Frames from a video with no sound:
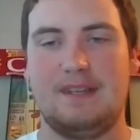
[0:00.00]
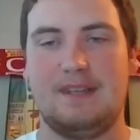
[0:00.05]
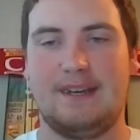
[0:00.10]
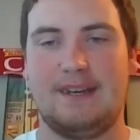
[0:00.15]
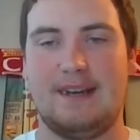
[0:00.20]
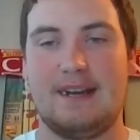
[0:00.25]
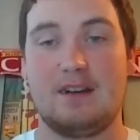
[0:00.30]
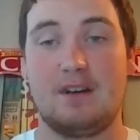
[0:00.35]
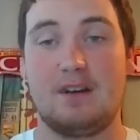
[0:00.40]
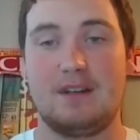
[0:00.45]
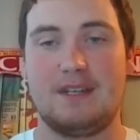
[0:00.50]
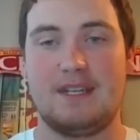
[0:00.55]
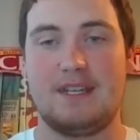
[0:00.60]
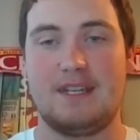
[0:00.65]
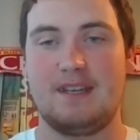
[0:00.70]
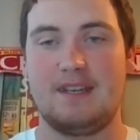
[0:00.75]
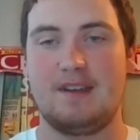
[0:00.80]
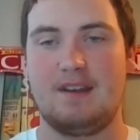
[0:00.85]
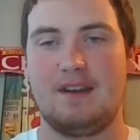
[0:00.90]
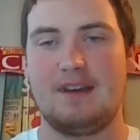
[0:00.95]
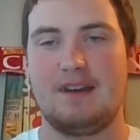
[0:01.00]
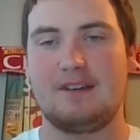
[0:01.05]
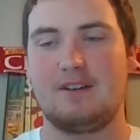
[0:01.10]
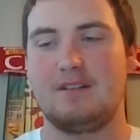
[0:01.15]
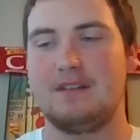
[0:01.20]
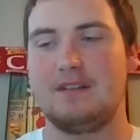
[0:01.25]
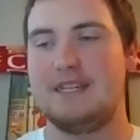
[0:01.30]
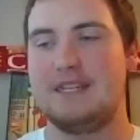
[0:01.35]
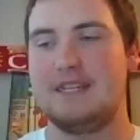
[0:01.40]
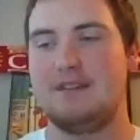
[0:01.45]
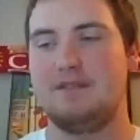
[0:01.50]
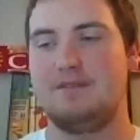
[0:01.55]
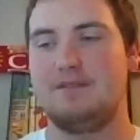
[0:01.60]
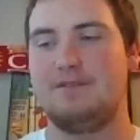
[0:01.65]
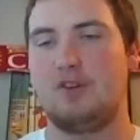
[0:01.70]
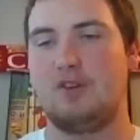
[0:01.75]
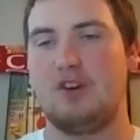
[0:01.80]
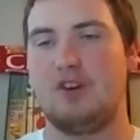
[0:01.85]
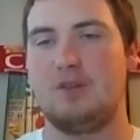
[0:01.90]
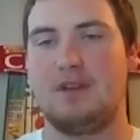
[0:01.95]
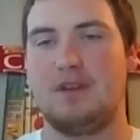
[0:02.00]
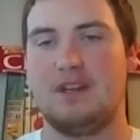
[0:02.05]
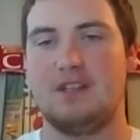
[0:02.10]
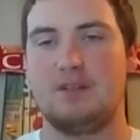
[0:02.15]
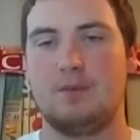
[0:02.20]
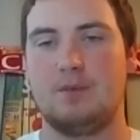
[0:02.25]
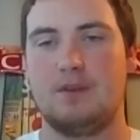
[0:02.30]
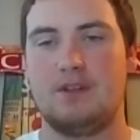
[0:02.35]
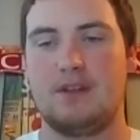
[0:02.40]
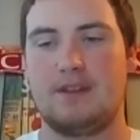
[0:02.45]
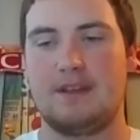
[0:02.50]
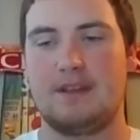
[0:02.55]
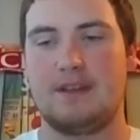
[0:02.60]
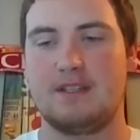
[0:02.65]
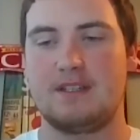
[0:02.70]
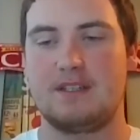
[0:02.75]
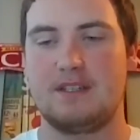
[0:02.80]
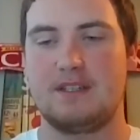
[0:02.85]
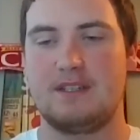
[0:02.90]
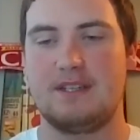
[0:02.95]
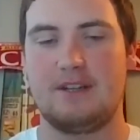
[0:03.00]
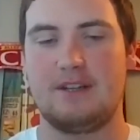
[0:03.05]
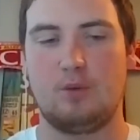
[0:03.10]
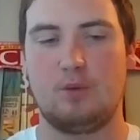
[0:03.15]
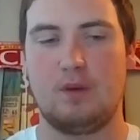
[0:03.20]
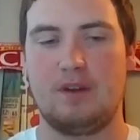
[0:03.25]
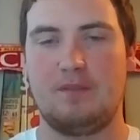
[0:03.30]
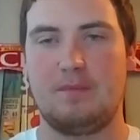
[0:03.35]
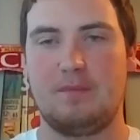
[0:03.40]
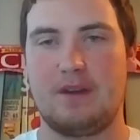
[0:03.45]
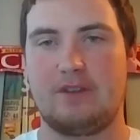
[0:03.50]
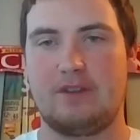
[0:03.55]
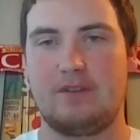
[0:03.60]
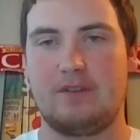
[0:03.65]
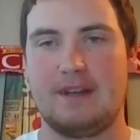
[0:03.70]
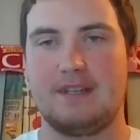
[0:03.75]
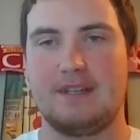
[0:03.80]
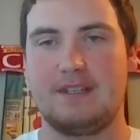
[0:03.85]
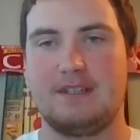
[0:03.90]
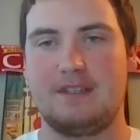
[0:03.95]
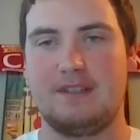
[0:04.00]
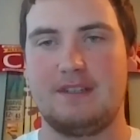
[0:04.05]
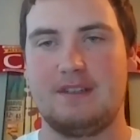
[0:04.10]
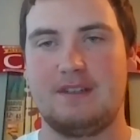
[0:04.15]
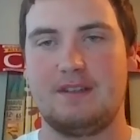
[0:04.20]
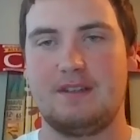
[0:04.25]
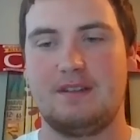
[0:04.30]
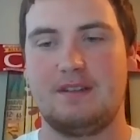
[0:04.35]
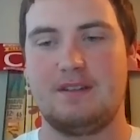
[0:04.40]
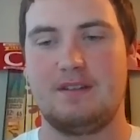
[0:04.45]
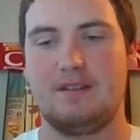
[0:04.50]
Yeah, I got a D. I got a D in 40 minutes, which I think is still one of my greatest